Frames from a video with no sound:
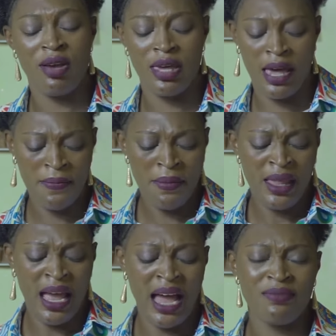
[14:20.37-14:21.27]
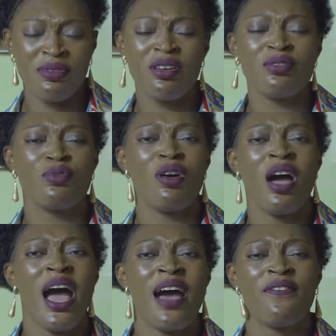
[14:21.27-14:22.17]
Okay, and because we
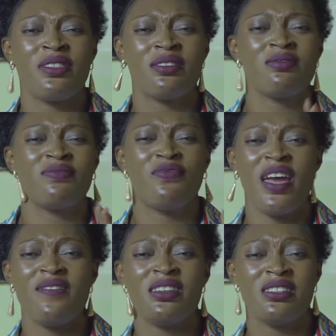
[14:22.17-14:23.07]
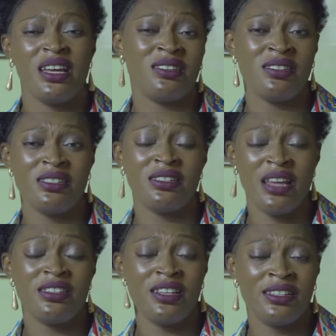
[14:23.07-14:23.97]
don't have very
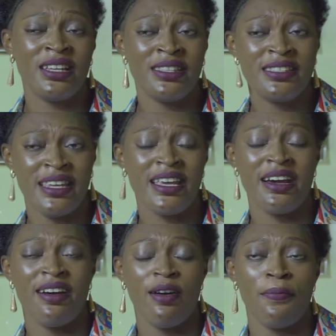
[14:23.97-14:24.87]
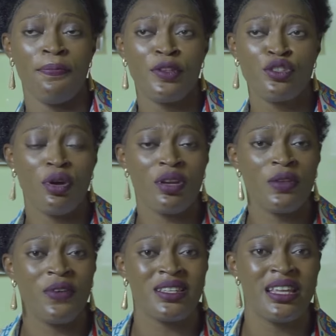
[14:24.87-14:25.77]
gigantic
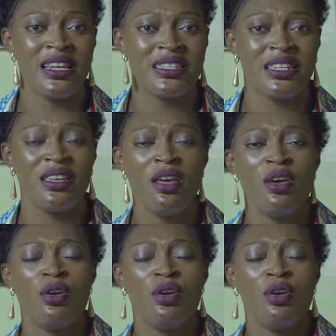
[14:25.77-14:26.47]
storage facility,